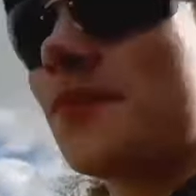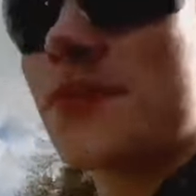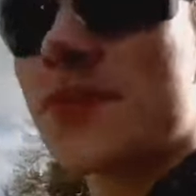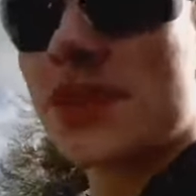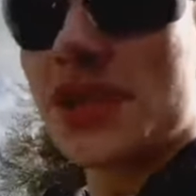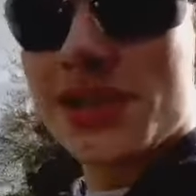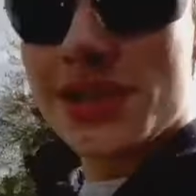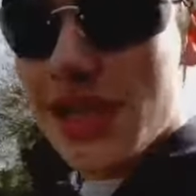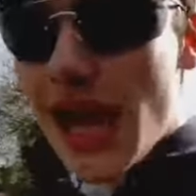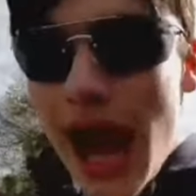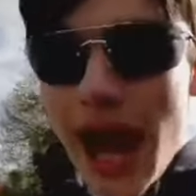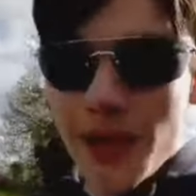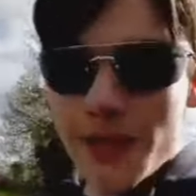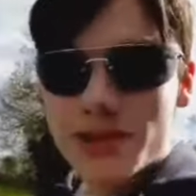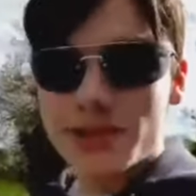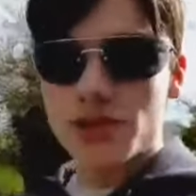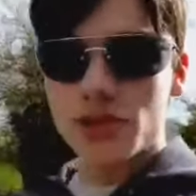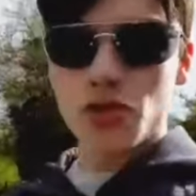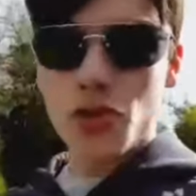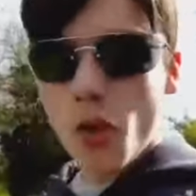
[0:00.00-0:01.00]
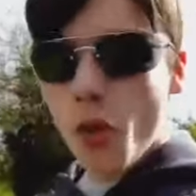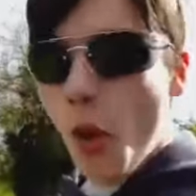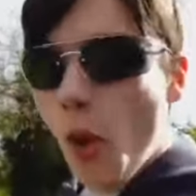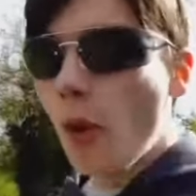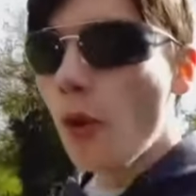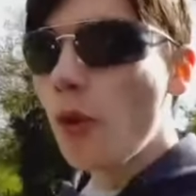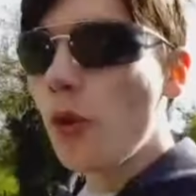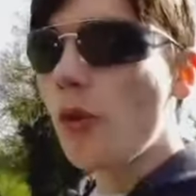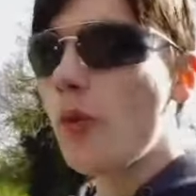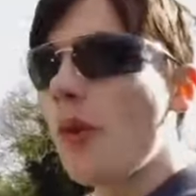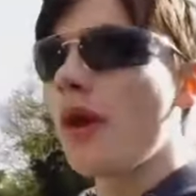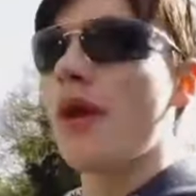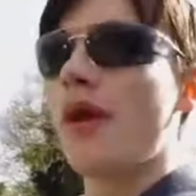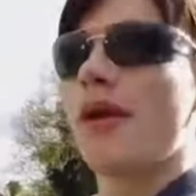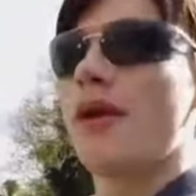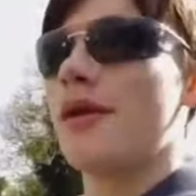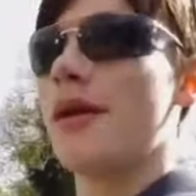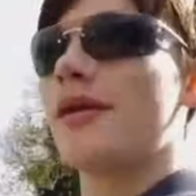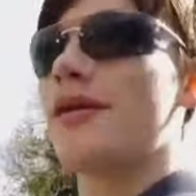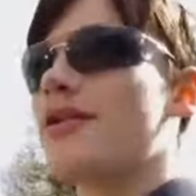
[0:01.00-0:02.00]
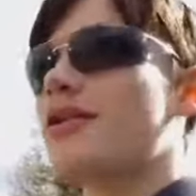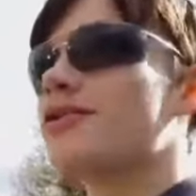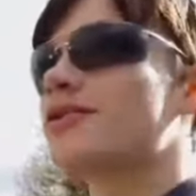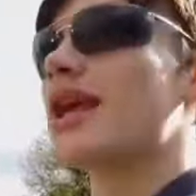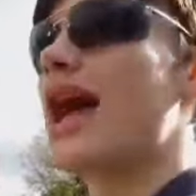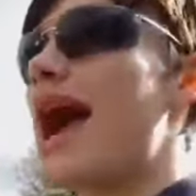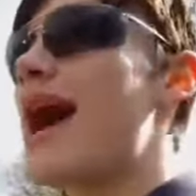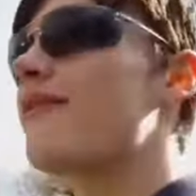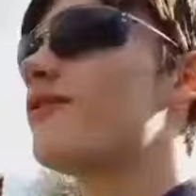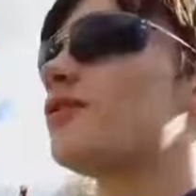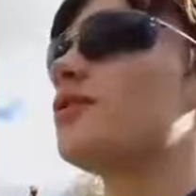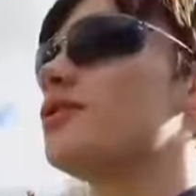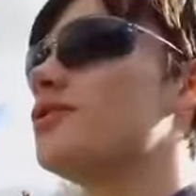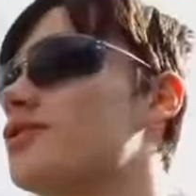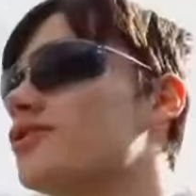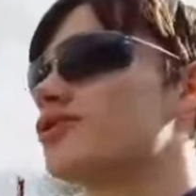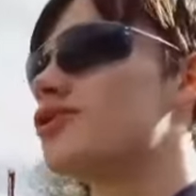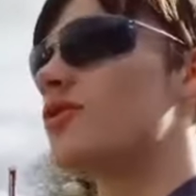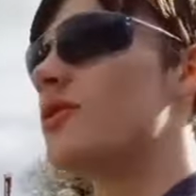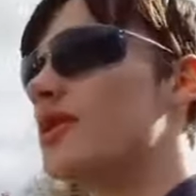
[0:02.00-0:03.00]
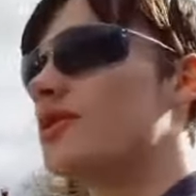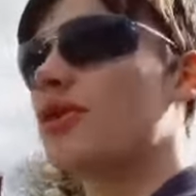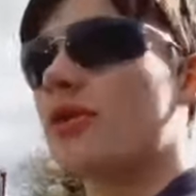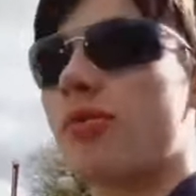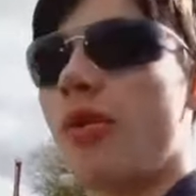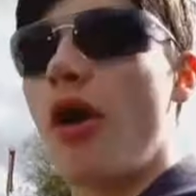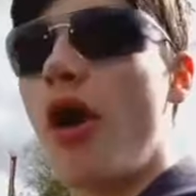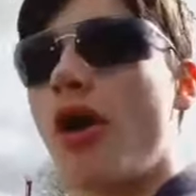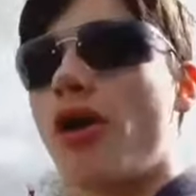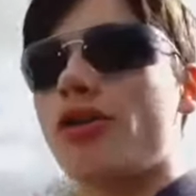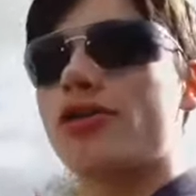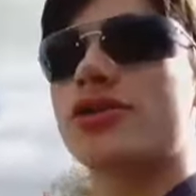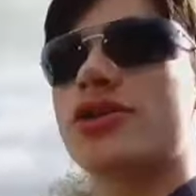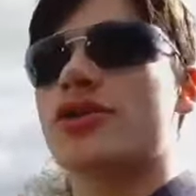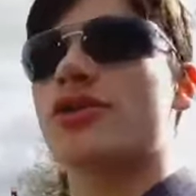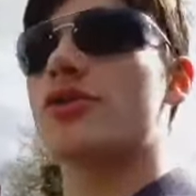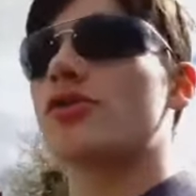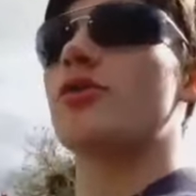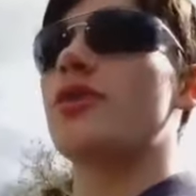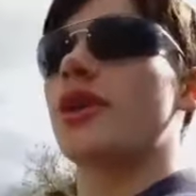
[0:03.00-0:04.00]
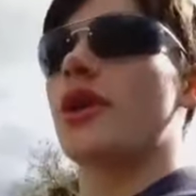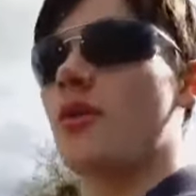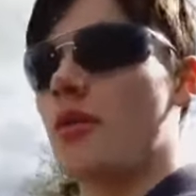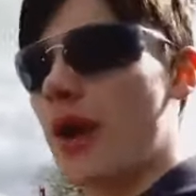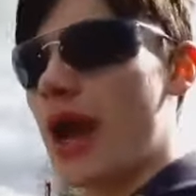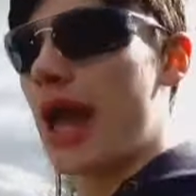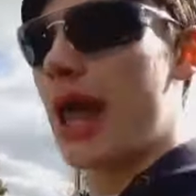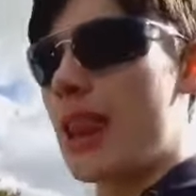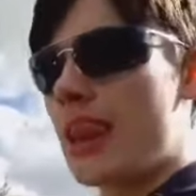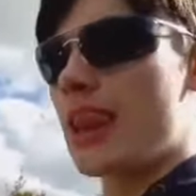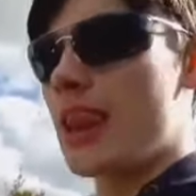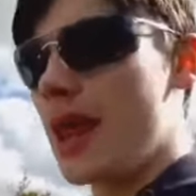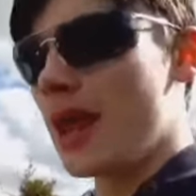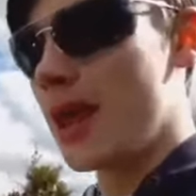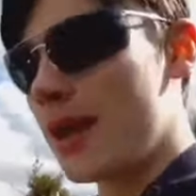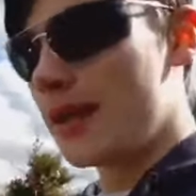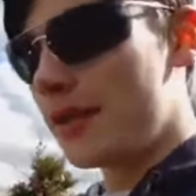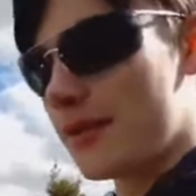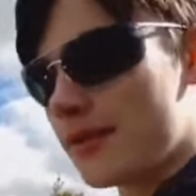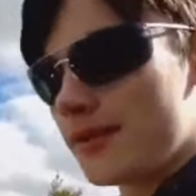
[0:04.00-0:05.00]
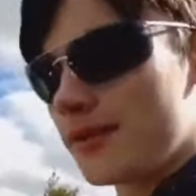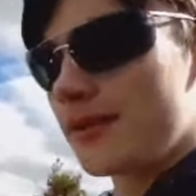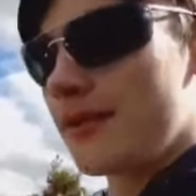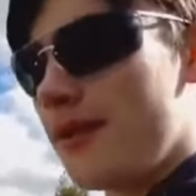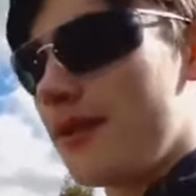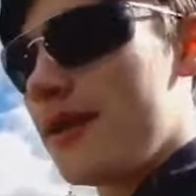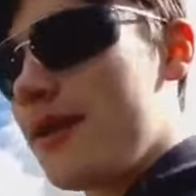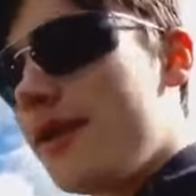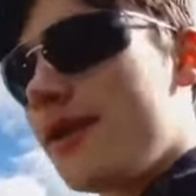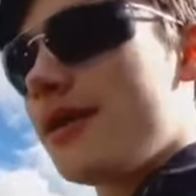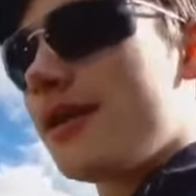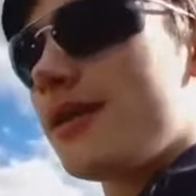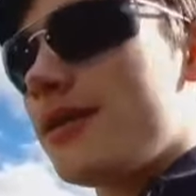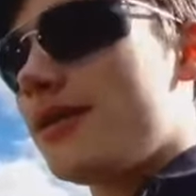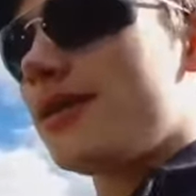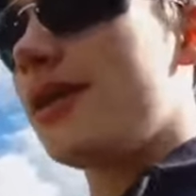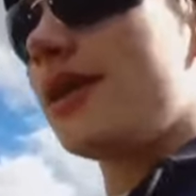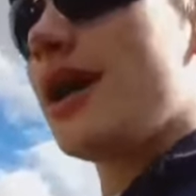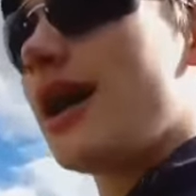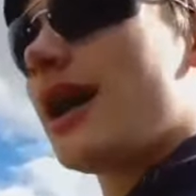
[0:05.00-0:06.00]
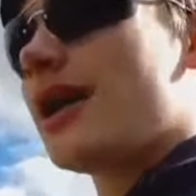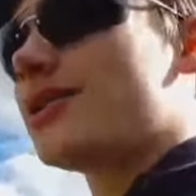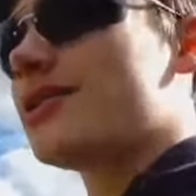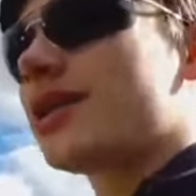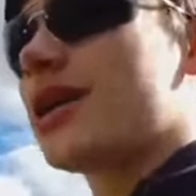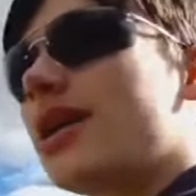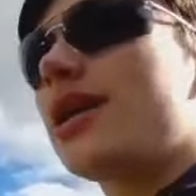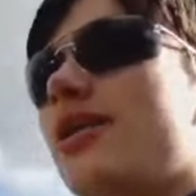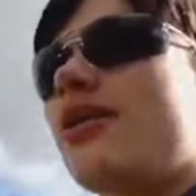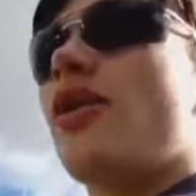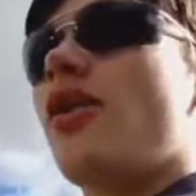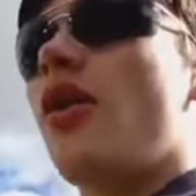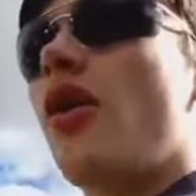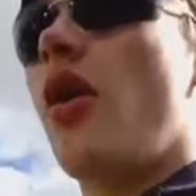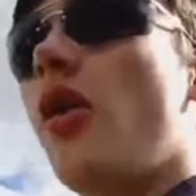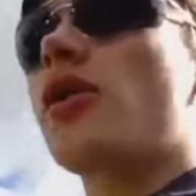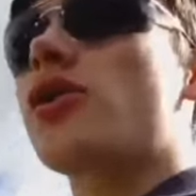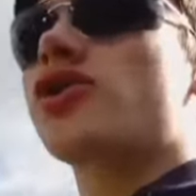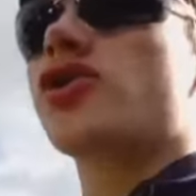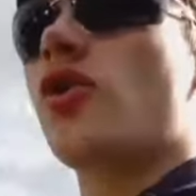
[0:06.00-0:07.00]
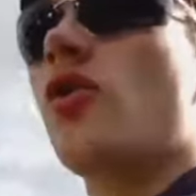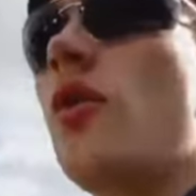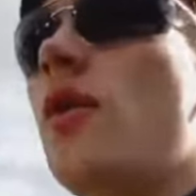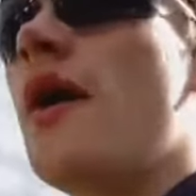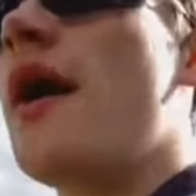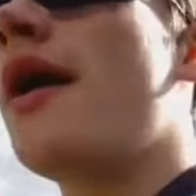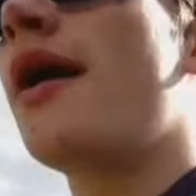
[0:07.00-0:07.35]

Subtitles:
the talented crew, that everyone's doing their part and they're doing it well. And also,